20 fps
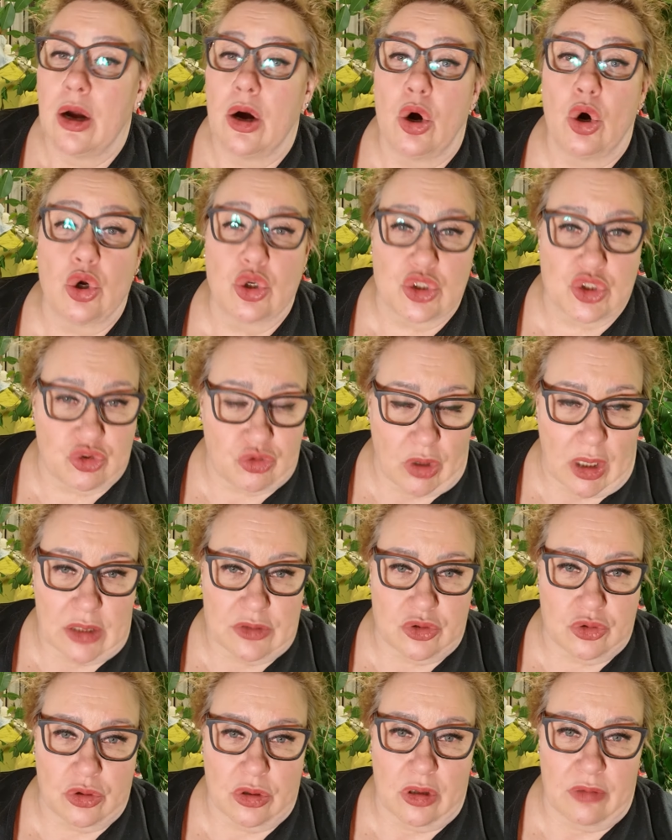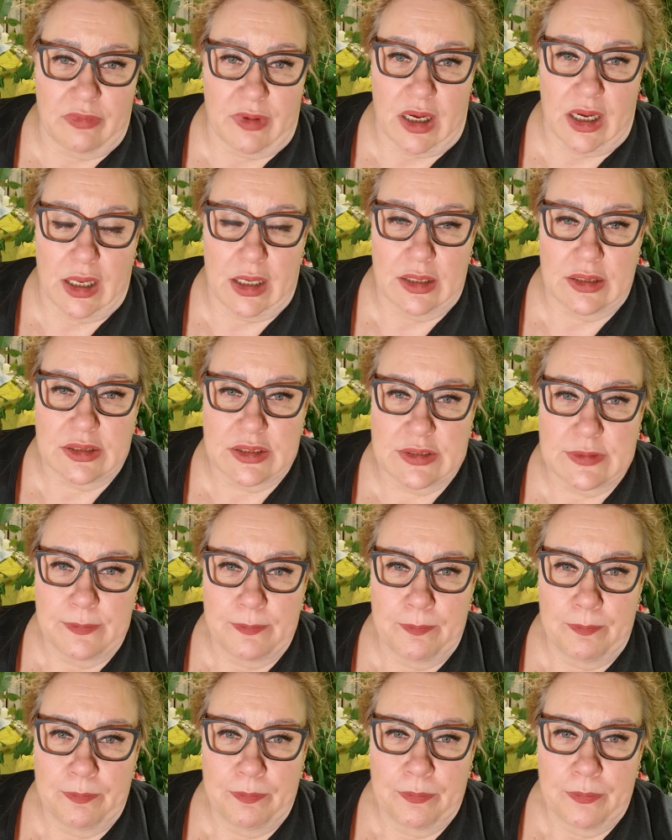or structural violence.
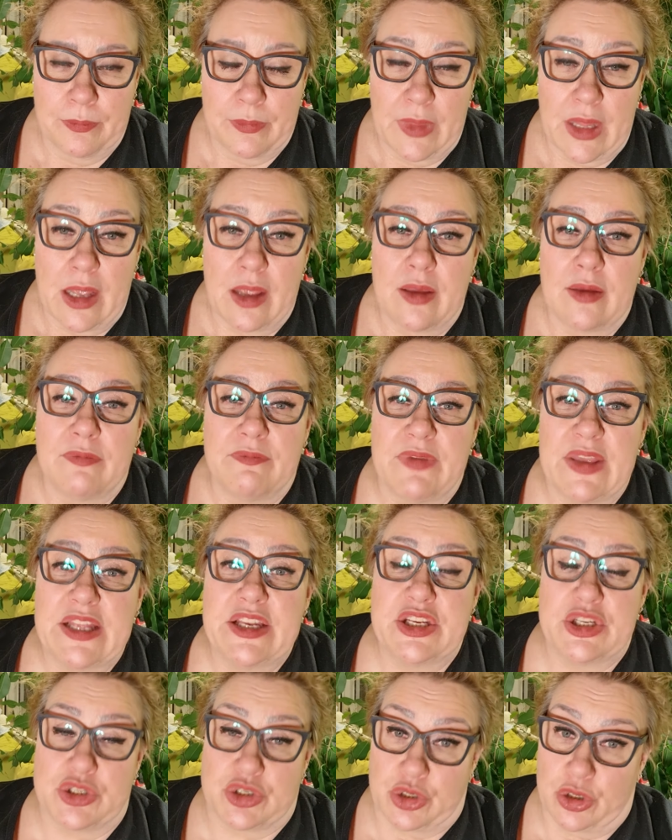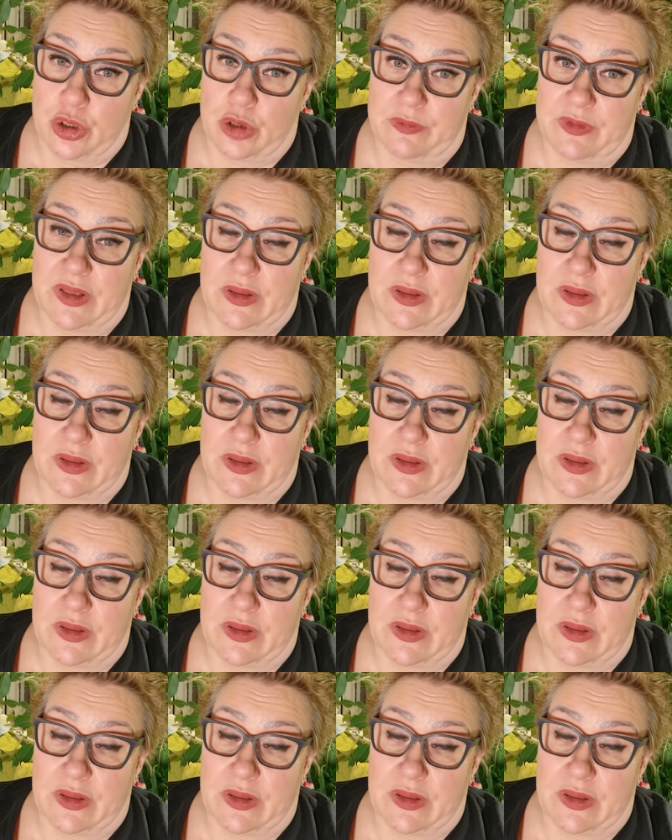We deserve